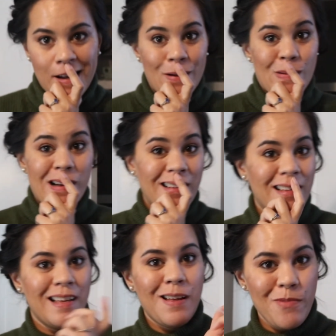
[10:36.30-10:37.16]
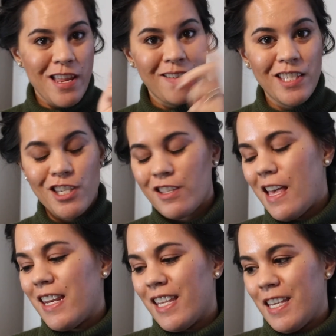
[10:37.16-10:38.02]
Well, I'm gonna have to do
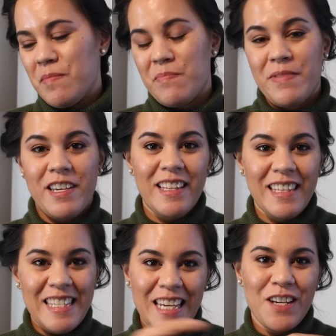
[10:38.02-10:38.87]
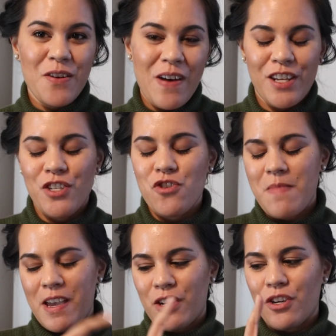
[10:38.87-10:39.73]
that again, but at least I know how to do
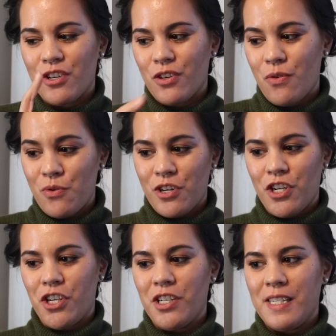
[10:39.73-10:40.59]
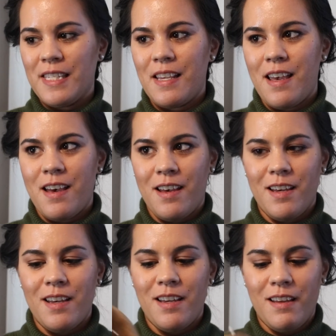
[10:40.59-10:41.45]
mitered corners.
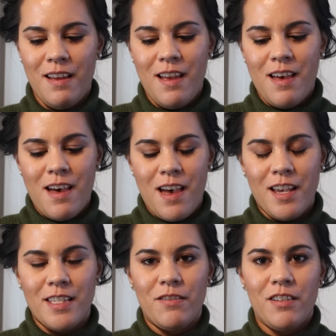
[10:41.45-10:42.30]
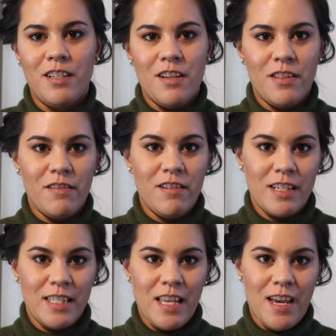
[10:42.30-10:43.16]
I sewed it on the wrong
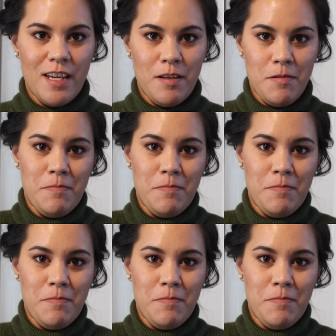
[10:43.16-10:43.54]
side.